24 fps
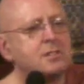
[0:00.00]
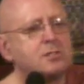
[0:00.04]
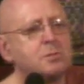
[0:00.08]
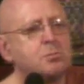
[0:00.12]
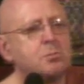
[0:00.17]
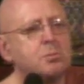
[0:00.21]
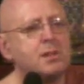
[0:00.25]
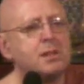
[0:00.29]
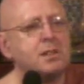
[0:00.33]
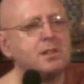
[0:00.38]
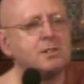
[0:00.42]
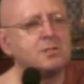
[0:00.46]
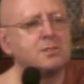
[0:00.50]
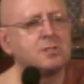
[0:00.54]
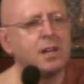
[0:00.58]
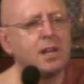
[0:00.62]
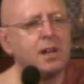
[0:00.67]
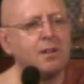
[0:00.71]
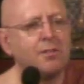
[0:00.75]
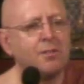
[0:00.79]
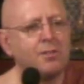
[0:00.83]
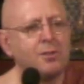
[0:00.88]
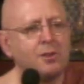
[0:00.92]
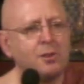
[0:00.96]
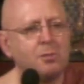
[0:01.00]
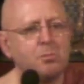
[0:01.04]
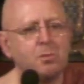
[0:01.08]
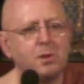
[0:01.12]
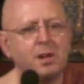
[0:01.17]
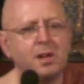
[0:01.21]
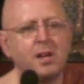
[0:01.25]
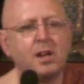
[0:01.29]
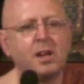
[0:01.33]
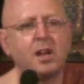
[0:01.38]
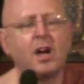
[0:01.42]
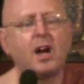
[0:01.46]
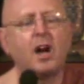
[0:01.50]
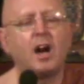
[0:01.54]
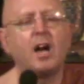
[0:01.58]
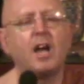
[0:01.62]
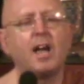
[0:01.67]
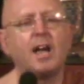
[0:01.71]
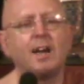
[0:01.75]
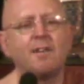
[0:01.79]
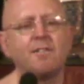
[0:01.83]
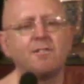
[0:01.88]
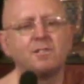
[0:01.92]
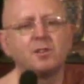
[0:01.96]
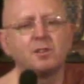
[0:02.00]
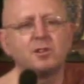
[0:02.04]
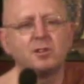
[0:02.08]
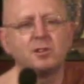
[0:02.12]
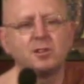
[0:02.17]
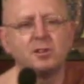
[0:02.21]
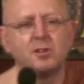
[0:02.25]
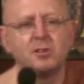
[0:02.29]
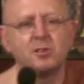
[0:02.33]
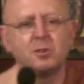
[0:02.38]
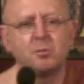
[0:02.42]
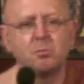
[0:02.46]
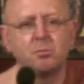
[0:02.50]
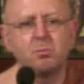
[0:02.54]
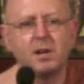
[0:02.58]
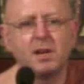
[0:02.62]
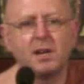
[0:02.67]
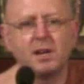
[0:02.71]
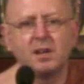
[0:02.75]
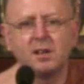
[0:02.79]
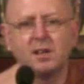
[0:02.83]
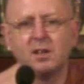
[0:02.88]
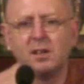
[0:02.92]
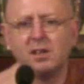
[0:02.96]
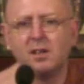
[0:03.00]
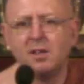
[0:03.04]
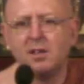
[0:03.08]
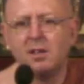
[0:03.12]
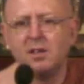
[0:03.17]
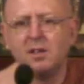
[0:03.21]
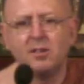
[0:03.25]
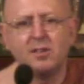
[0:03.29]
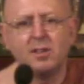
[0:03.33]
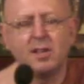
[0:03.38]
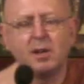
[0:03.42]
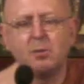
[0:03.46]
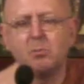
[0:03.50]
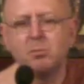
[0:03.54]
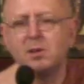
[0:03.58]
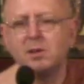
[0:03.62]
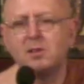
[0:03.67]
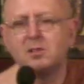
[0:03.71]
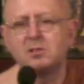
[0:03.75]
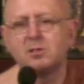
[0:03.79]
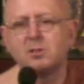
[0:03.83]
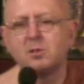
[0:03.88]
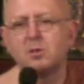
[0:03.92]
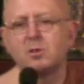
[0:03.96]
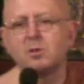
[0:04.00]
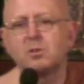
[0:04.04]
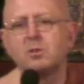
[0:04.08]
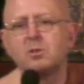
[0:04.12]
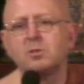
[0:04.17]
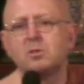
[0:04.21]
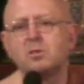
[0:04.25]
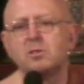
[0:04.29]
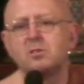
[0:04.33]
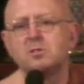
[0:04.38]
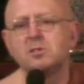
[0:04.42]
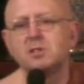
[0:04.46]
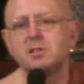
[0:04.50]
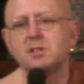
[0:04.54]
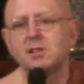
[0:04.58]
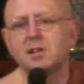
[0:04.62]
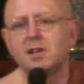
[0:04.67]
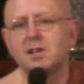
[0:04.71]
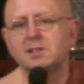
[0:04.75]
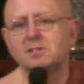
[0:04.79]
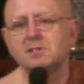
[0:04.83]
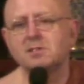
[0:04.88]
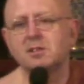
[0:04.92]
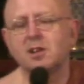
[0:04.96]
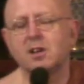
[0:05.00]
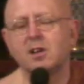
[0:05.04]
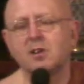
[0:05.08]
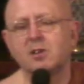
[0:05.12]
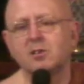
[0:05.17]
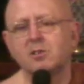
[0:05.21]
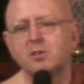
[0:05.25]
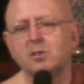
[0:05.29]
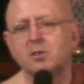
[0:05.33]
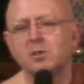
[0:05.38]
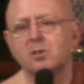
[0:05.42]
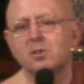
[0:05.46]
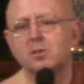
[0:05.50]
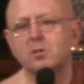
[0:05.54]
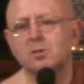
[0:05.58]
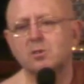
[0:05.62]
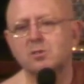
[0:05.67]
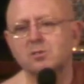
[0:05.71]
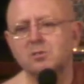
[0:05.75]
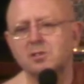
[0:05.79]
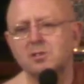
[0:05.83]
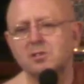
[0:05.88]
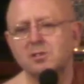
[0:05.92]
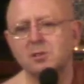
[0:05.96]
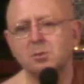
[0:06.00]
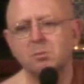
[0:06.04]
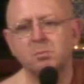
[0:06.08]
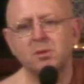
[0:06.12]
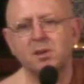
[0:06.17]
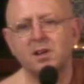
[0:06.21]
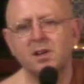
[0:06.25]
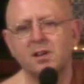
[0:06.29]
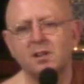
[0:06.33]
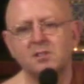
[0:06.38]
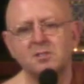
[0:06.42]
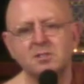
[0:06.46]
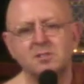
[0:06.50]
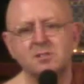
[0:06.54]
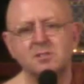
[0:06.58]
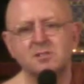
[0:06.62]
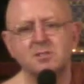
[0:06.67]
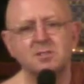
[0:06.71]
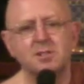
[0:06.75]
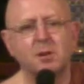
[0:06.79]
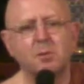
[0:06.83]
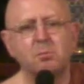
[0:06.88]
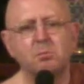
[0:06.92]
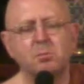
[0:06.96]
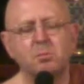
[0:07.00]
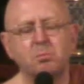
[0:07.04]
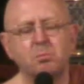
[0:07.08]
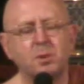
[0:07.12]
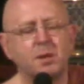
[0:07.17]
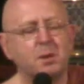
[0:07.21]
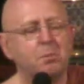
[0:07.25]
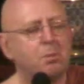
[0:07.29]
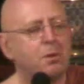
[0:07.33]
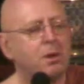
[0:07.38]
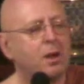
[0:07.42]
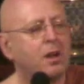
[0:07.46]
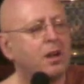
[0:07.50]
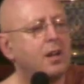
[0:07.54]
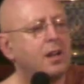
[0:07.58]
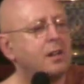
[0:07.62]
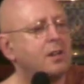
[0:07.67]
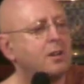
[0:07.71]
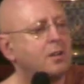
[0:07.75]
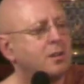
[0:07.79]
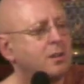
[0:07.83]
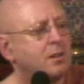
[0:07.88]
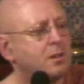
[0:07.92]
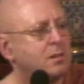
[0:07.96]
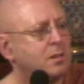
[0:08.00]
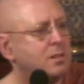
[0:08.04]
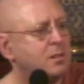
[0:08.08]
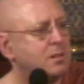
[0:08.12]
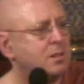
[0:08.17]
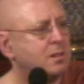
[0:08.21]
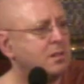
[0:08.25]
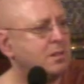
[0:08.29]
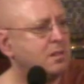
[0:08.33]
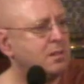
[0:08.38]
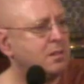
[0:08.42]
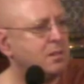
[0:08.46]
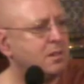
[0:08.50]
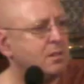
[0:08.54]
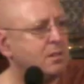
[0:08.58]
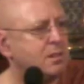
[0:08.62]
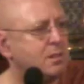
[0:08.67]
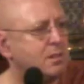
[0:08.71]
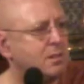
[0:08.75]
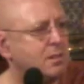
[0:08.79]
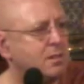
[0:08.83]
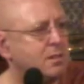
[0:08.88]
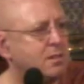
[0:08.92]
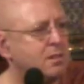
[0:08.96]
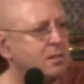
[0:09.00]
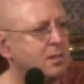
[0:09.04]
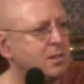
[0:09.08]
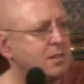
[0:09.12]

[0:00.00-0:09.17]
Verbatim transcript: means they've hurt me and I have to hurt them back, that means you're caught in that cycle. You're caught in the past. And some people I know are